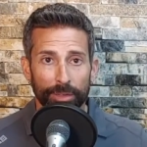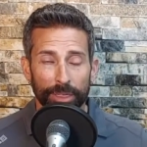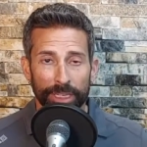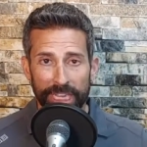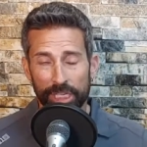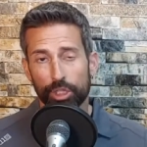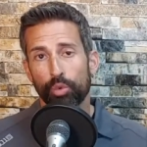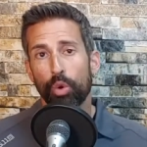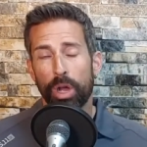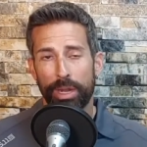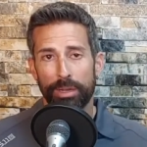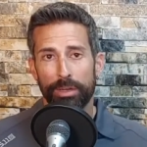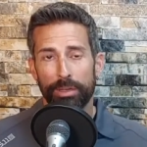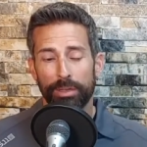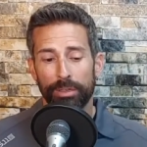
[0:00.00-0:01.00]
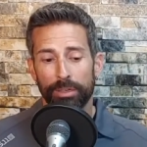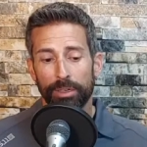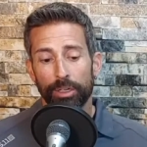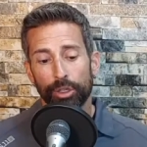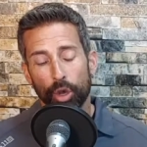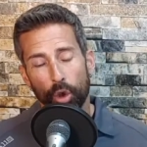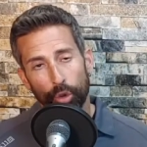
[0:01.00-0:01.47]
guess what?
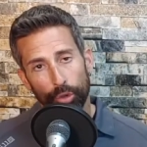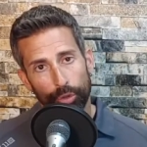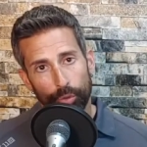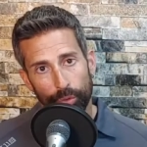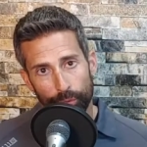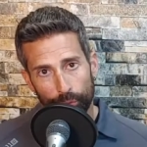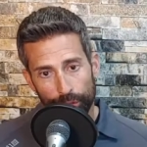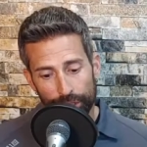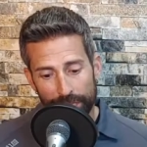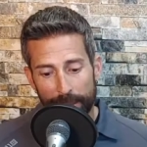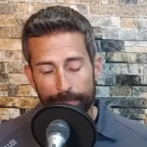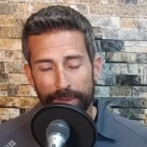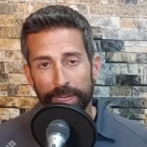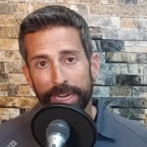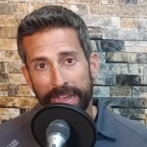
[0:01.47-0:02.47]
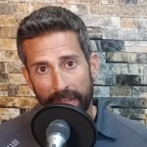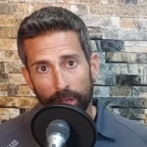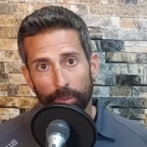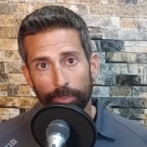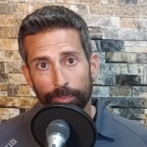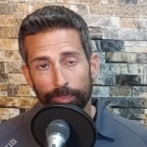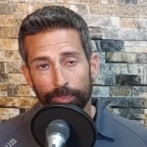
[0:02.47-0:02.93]
The older one will step in and help.
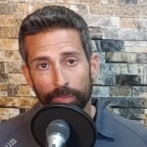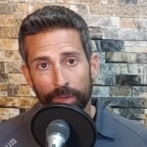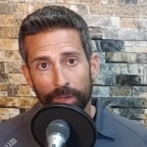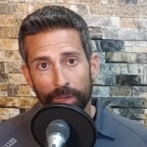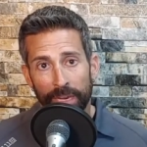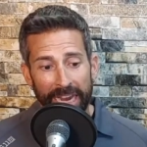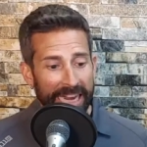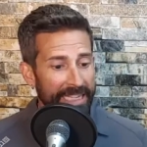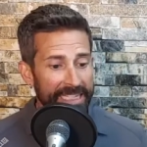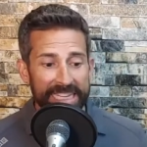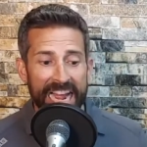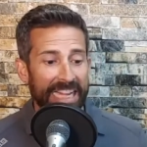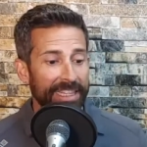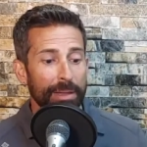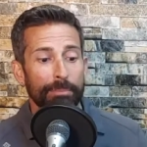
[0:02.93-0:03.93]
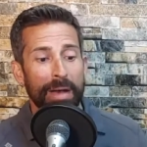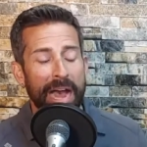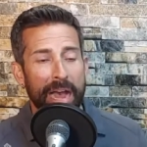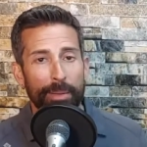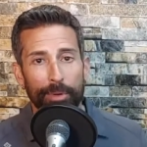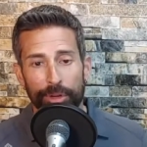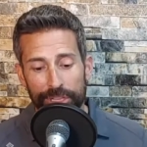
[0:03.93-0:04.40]
It's not the
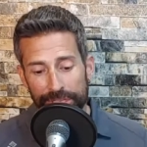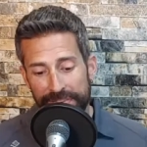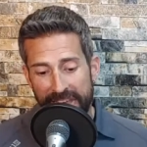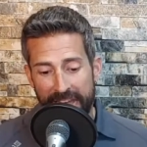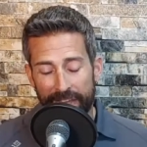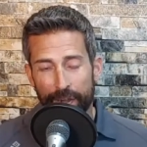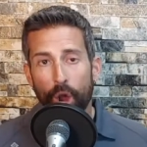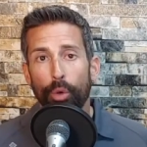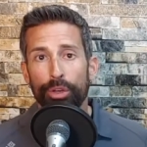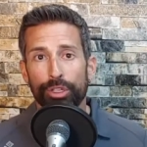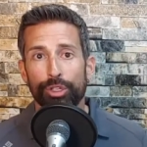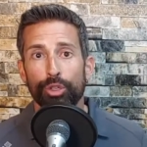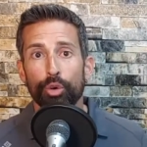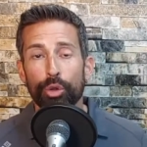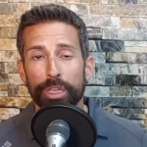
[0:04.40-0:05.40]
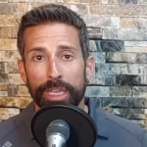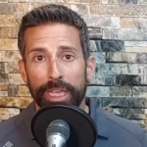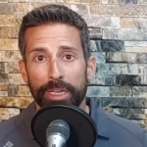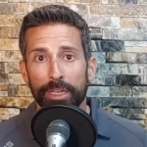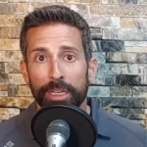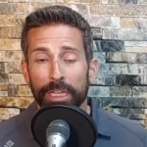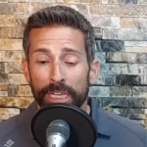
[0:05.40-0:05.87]
mom or the dad always doing it.
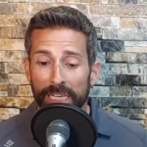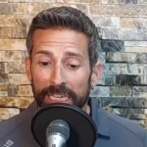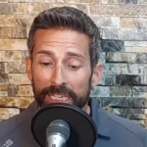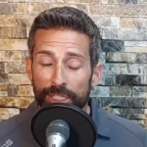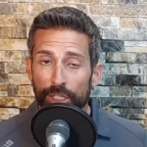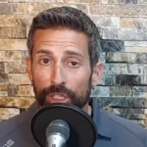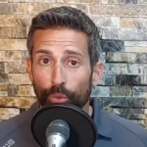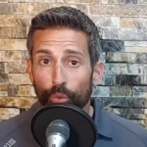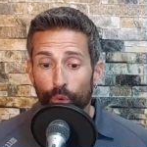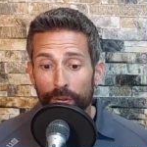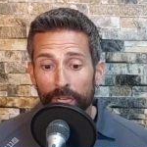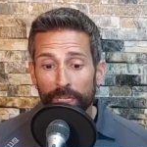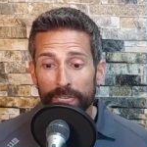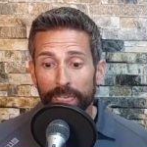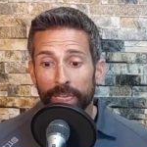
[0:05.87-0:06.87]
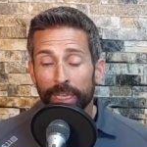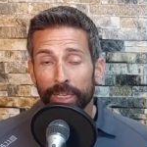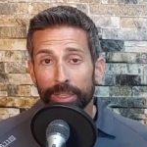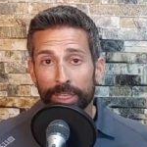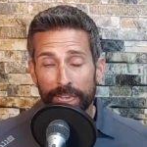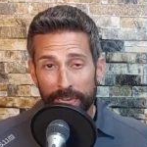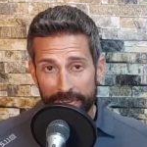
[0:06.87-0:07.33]
It's really
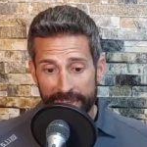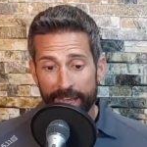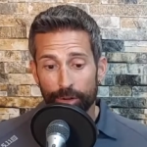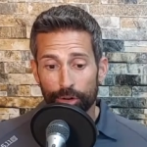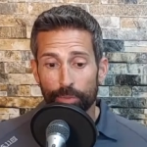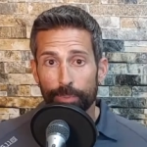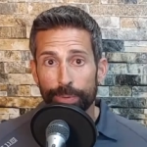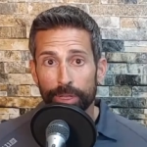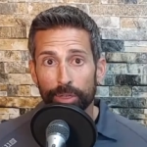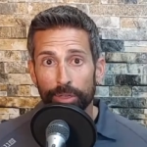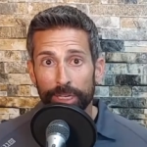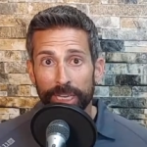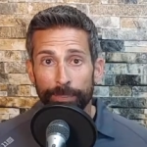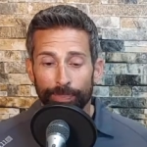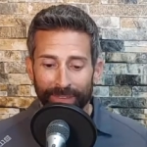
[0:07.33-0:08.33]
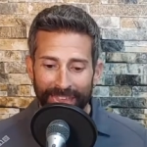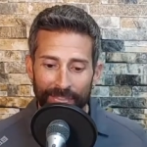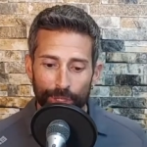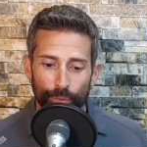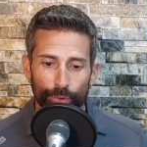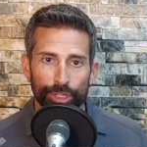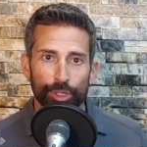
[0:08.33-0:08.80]
the accountability and
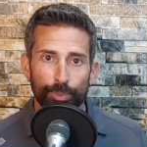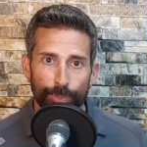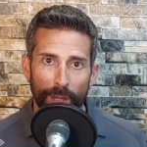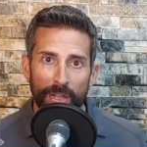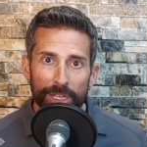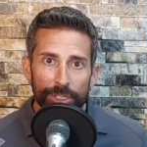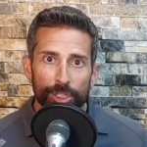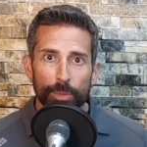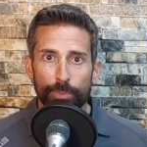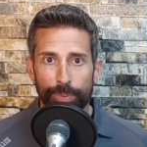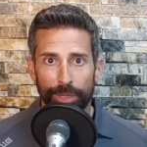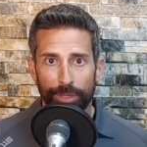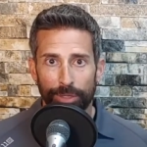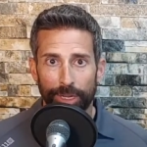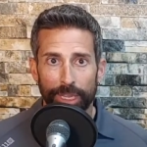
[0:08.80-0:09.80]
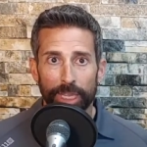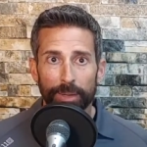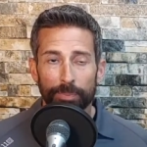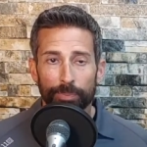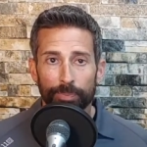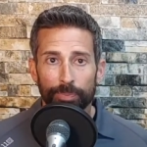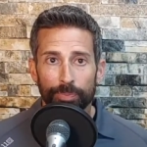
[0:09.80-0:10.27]
the responsibility
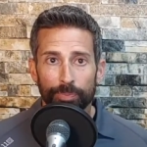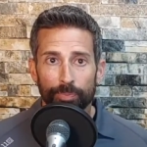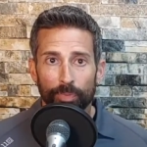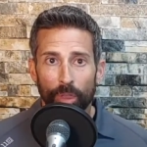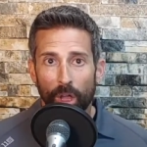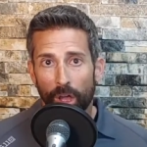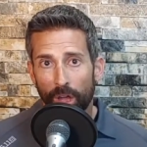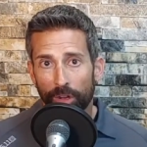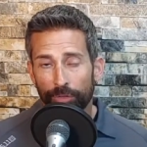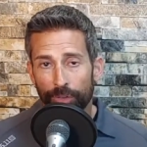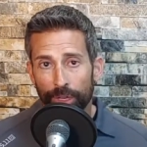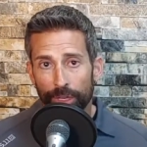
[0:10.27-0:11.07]
of